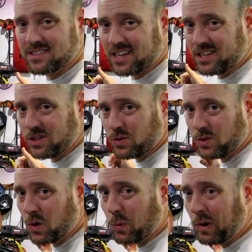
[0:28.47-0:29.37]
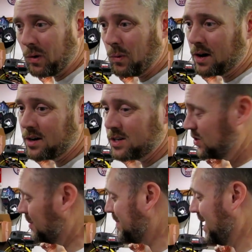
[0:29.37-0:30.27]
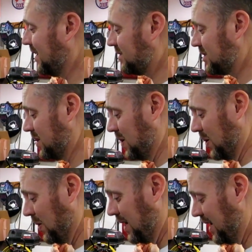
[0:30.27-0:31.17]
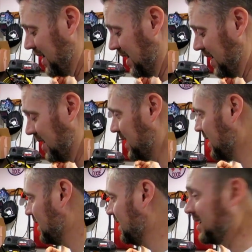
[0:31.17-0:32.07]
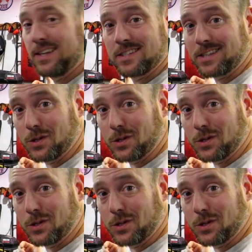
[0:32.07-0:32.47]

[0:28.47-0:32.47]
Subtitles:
that you don't want water to drip out. So stay